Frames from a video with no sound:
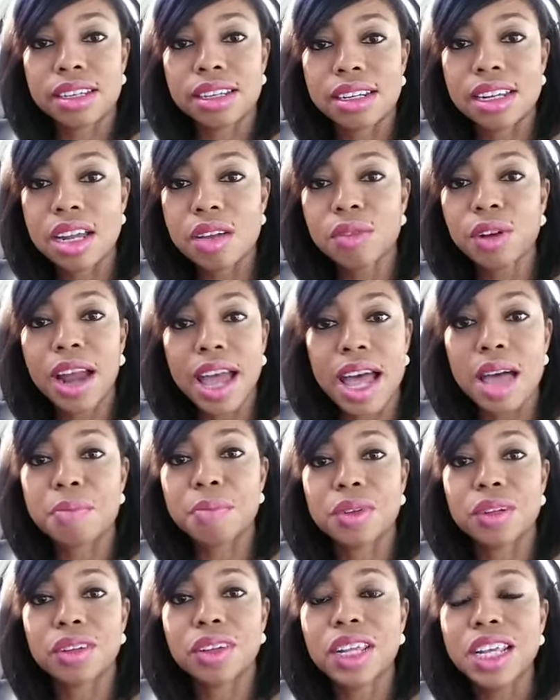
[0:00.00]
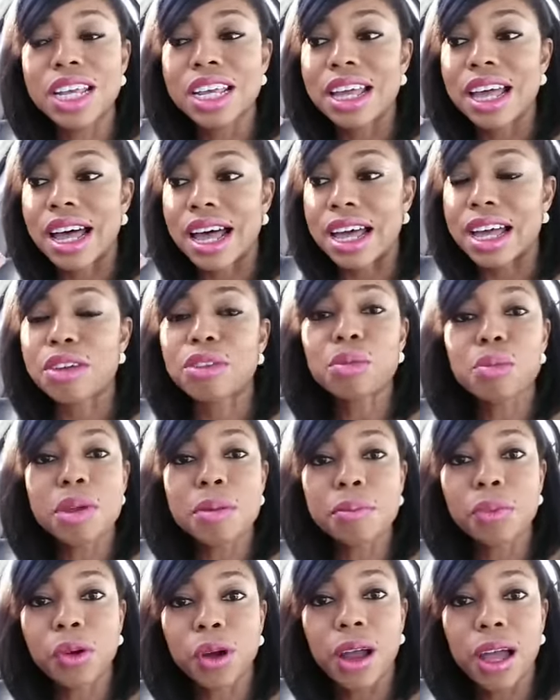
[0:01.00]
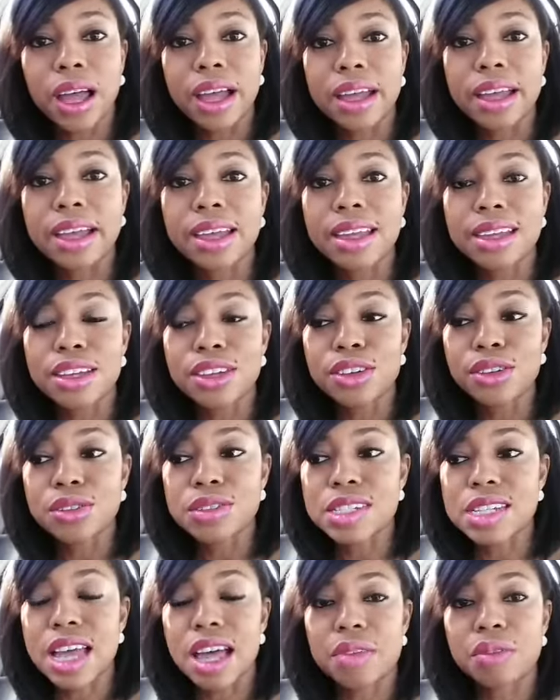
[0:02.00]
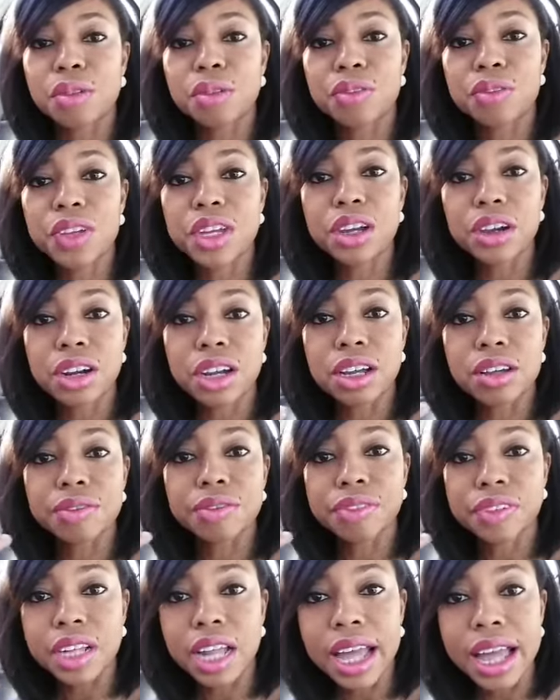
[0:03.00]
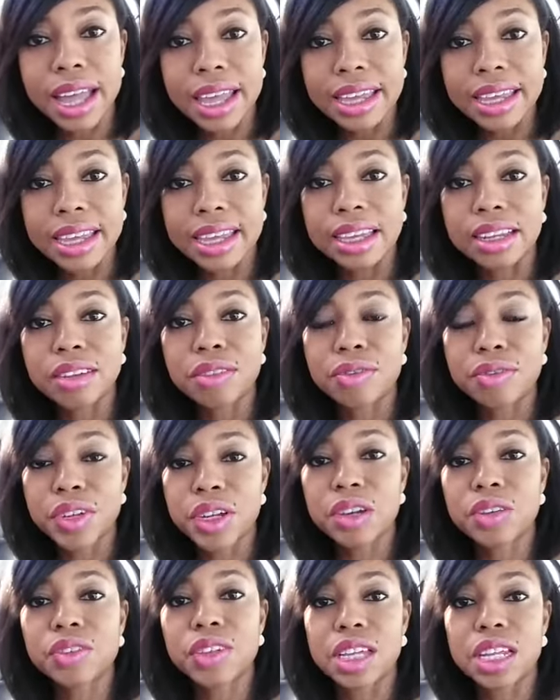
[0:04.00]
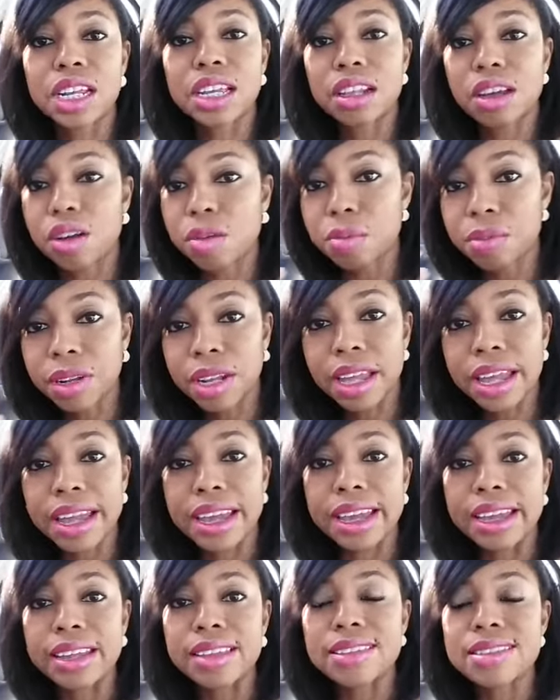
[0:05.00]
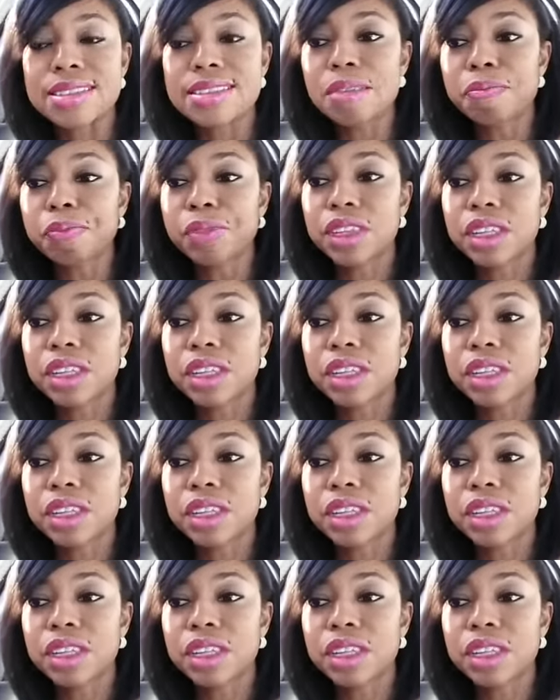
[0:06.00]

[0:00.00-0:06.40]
Never happened. I remember I used to have a fear of flying, fear of getting on planes,